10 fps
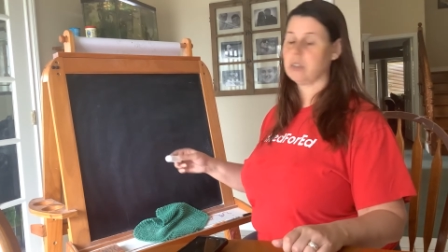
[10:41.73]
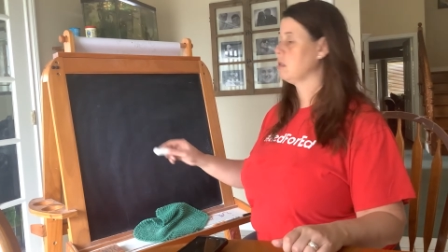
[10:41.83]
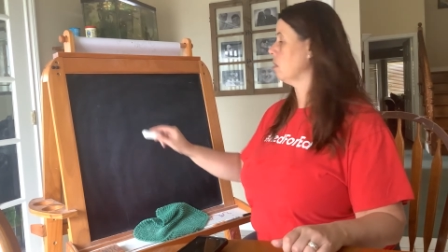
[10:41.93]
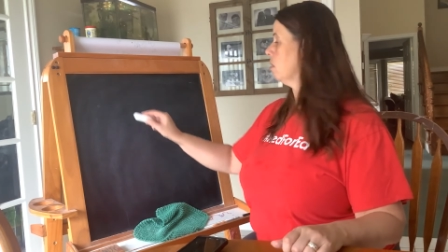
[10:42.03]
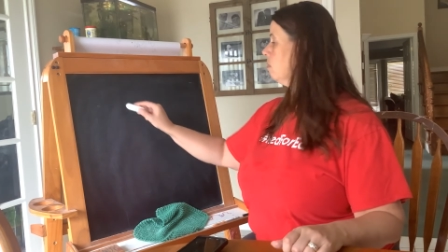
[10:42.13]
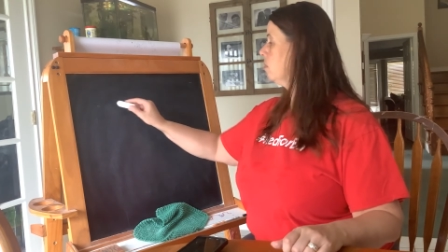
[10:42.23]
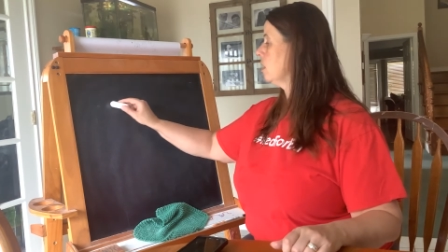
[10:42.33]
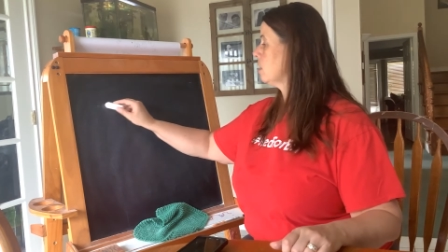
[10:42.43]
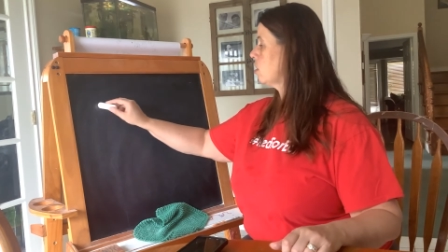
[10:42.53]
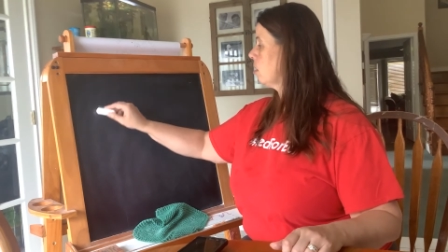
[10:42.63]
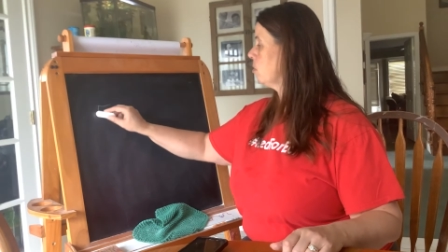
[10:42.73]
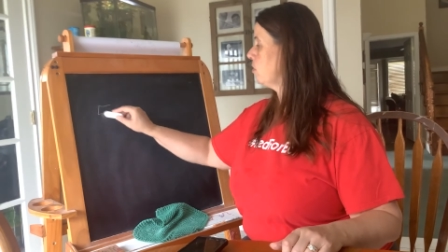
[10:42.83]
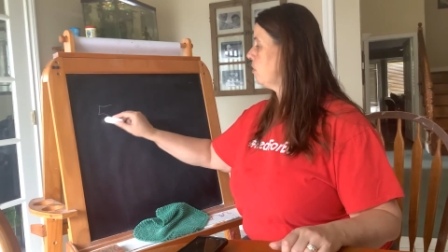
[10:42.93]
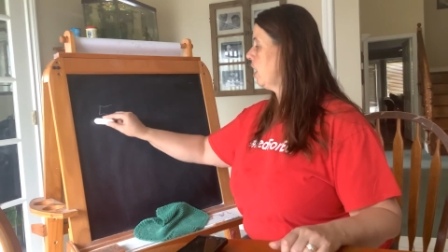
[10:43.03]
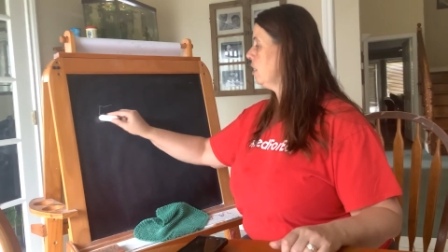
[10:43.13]
So they start with
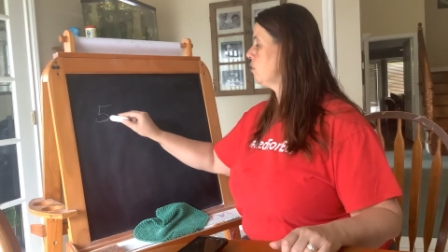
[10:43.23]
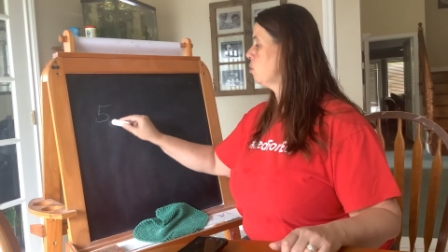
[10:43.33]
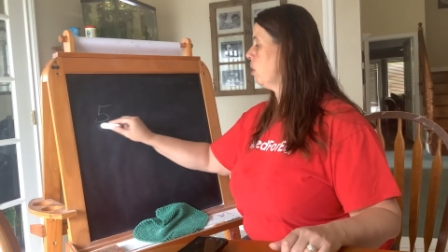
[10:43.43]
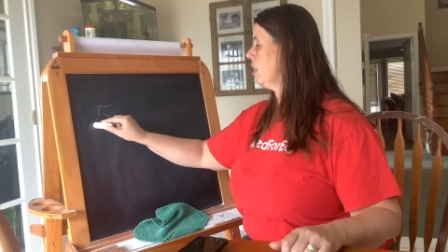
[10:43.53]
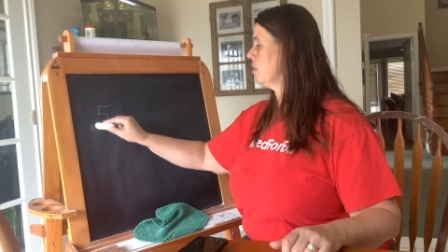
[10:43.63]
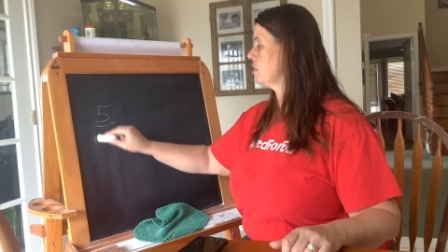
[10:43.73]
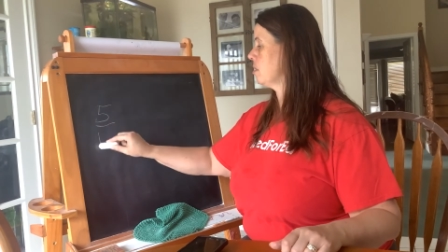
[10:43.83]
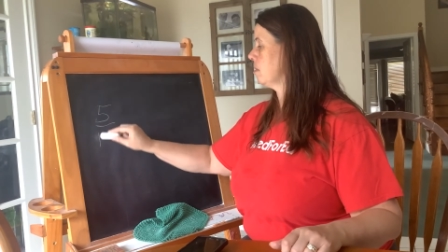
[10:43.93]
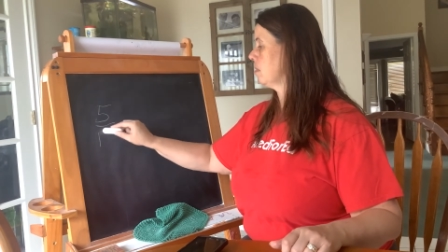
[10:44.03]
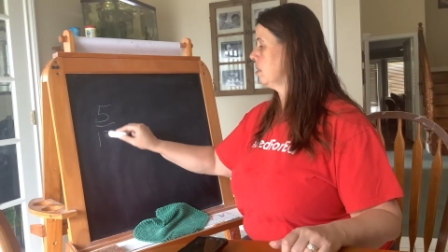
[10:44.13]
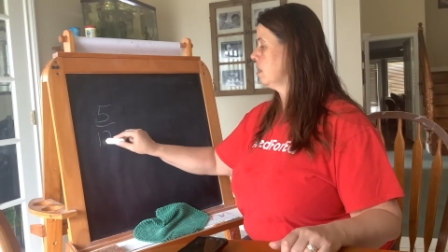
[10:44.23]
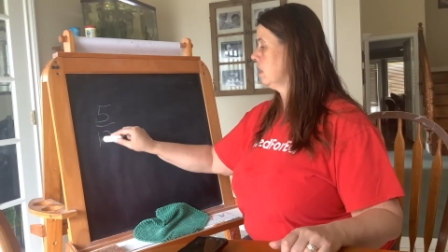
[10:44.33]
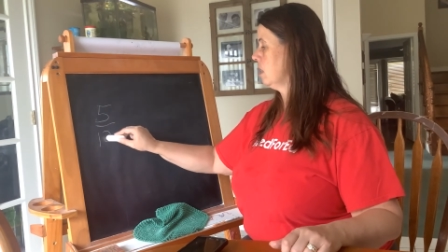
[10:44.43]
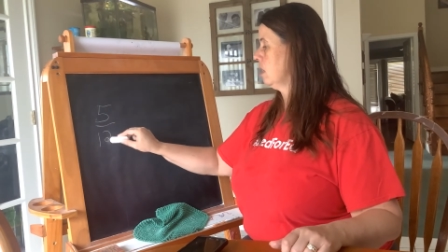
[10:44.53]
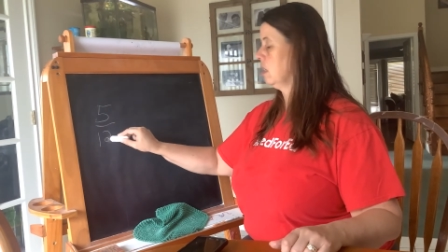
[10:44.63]
5/12,
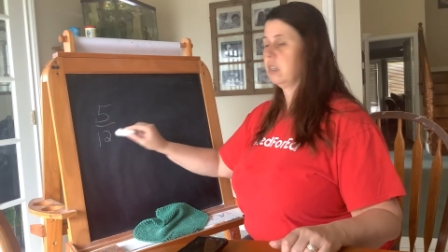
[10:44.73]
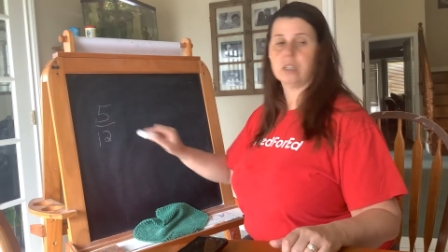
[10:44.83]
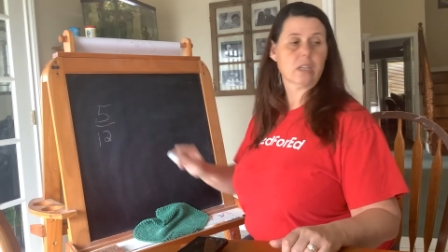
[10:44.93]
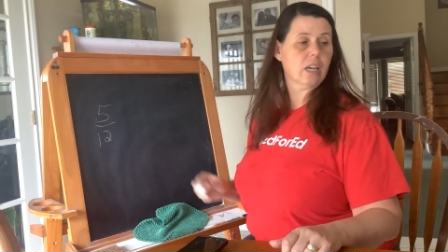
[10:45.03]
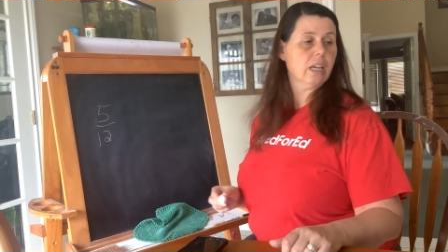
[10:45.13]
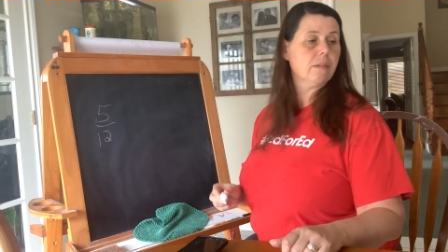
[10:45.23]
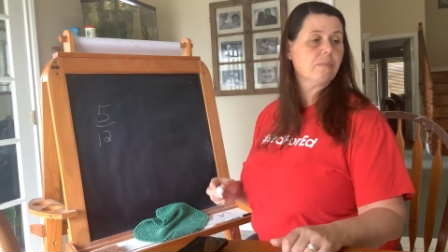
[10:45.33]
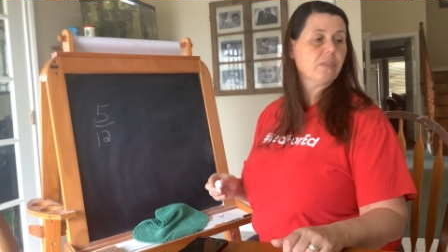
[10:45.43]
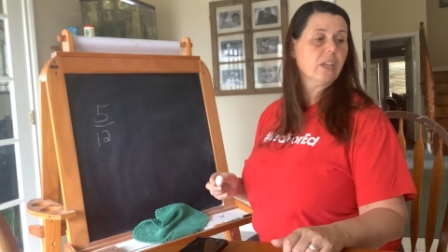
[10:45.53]
okay?